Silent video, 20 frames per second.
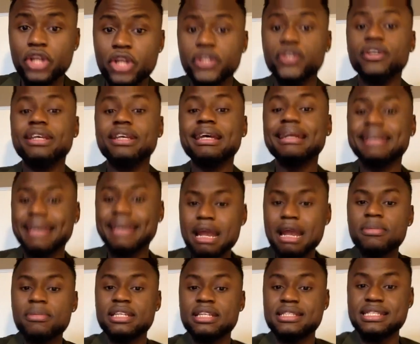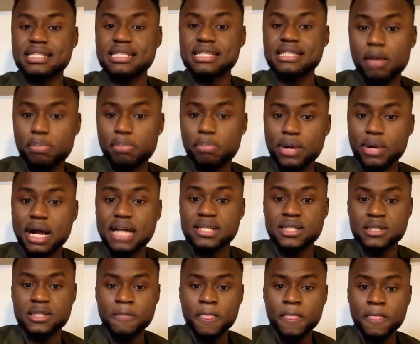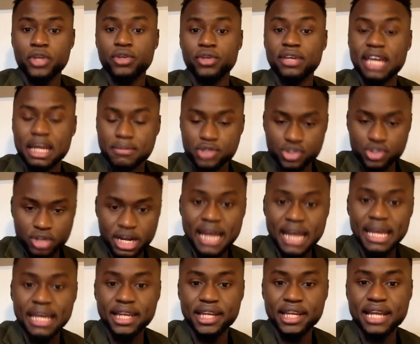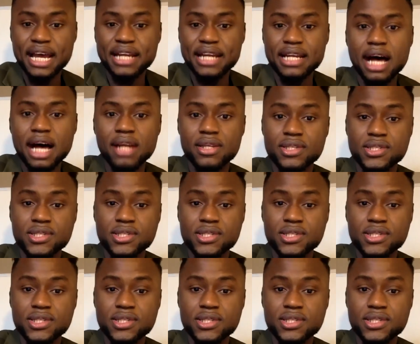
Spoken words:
you can get them on a discount price. You get them started at $89.